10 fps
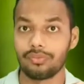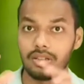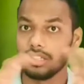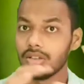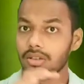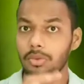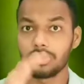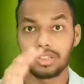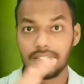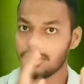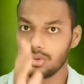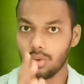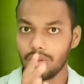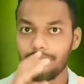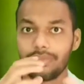Inner portion is
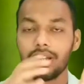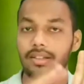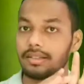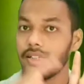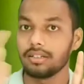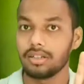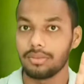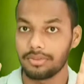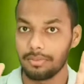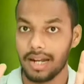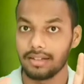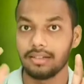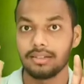core, then comes mantle,